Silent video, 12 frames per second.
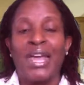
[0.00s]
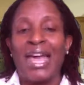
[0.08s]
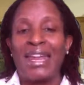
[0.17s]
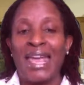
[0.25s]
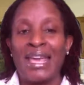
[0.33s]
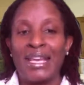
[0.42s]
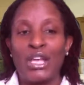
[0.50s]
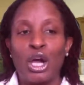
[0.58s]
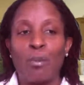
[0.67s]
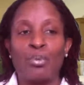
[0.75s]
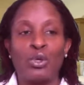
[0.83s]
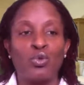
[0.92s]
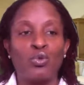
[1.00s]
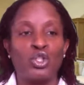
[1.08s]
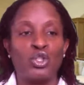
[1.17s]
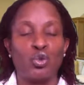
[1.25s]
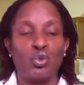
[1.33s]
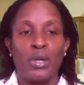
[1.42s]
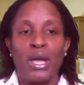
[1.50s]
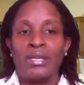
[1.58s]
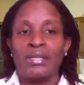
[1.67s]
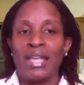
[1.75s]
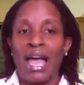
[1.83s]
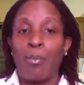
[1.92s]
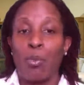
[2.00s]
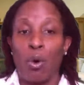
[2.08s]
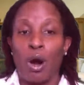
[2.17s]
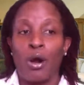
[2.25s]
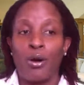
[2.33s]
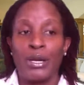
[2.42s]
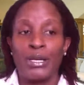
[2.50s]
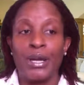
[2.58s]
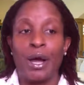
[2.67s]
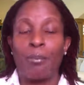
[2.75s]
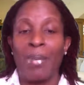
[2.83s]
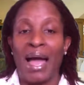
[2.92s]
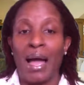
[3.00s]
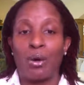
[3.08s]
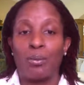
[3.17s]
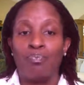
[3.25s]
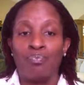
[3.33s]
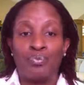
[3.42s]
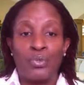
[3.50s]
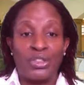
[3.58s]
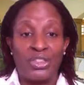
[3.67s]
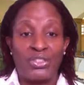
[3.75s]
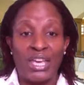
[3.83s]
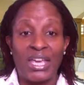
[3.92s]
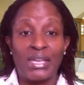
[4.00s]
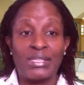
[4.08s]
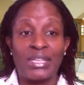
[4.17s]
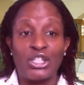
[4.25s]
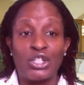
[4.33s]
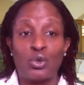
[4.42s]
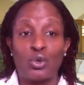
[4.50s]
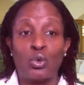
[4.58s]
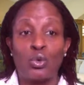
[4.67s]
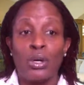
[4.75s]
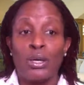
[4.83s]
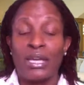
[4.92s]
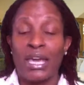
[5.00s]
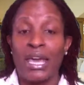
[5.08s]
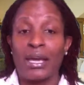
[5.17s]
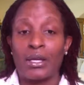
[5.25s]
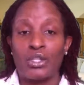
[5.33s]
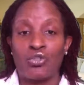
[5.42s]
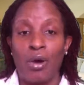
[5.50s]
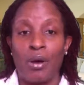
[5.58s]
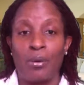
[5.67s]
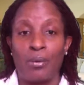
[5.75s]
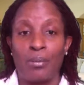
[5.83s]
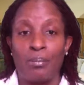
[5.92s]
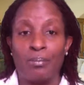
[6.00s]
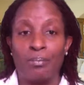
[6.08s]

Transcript: and they can help you to stop worrying about the things that you can't control.